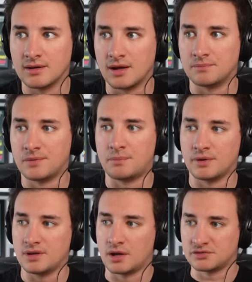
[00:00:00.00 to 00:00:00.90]
Uh,
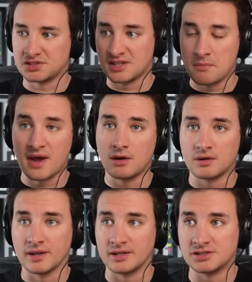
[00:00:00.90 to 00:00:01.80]
but, you know, if she's in the Mayo
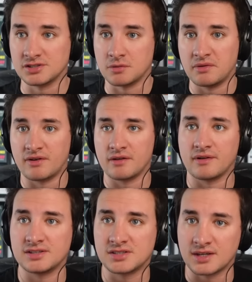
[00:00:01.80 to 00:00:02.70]
Clinic, she's going to be very,
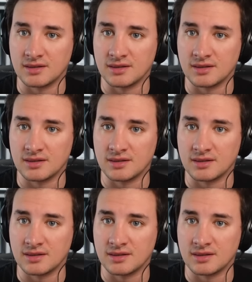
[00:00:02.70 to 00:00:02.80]
very sick,